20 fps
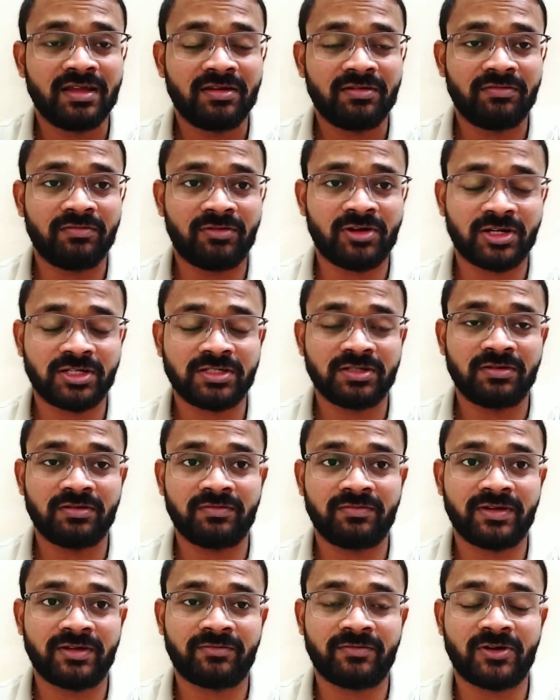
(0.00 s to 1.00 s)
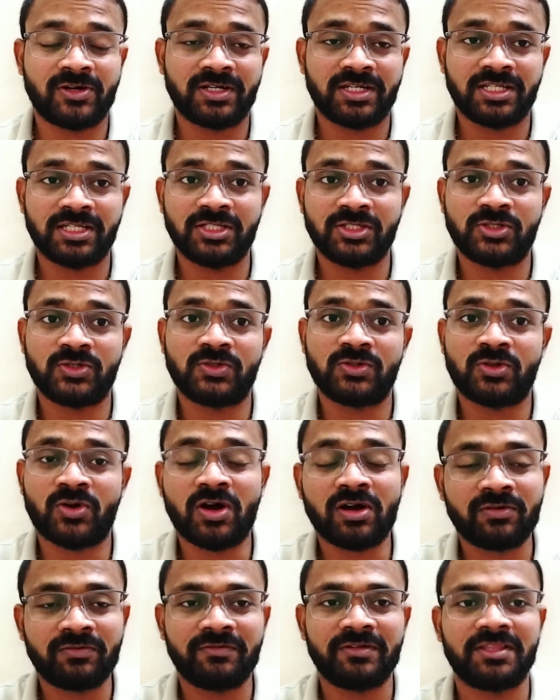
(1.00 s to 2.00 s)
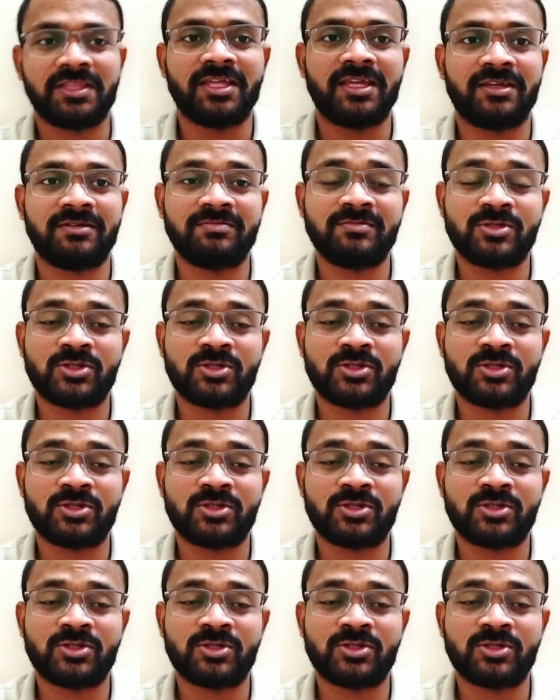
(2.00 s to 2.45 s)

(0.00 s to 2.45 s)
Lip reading: wanting to talk with him,